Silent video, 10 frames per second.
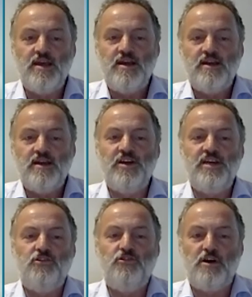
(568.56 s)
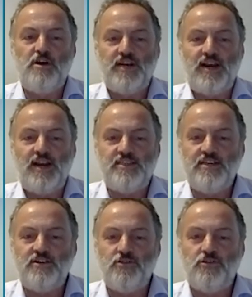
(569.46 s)
Now here you have a classic
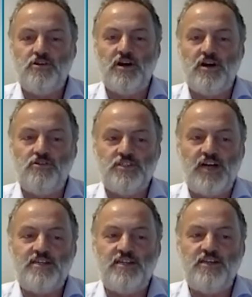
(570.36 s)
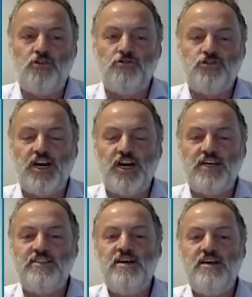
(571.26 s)
consulting
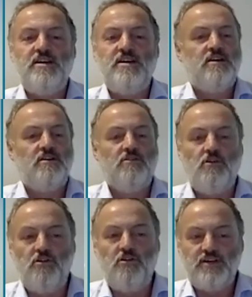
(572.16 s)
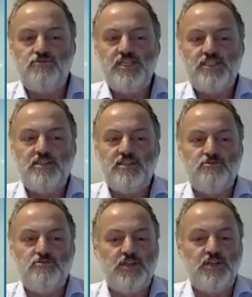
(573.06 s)
contract. All the risk is
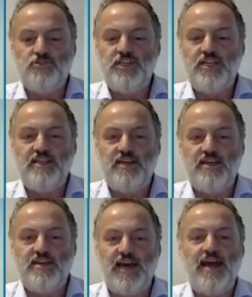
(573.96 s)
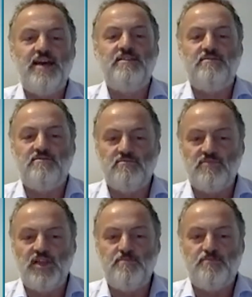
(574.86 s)
with the utility and
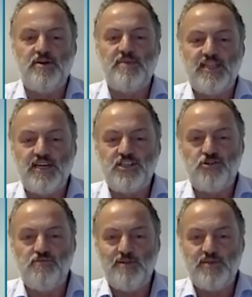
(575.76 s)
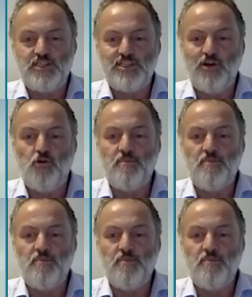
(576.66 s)
the implementation will be slow.